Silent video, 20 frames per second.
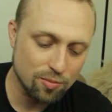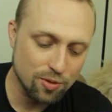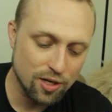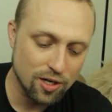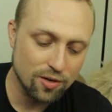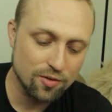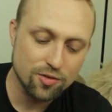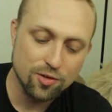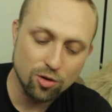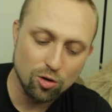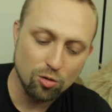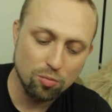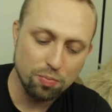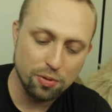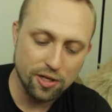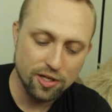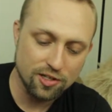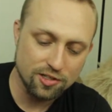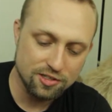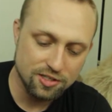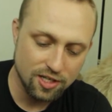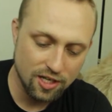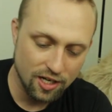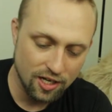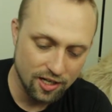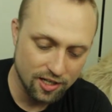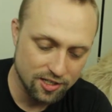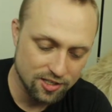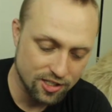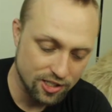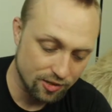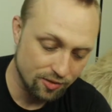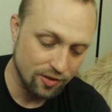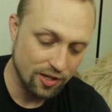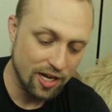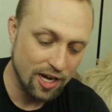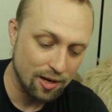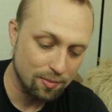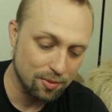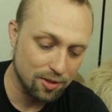Brown, the whole Peanuts gang is here,
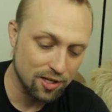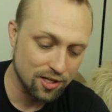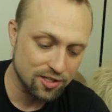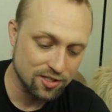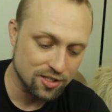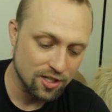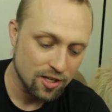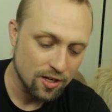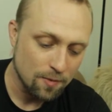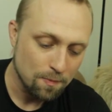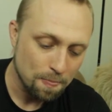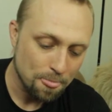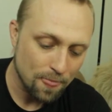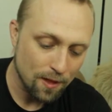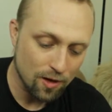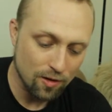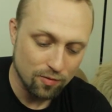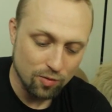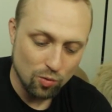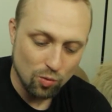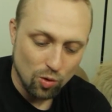the happiness of a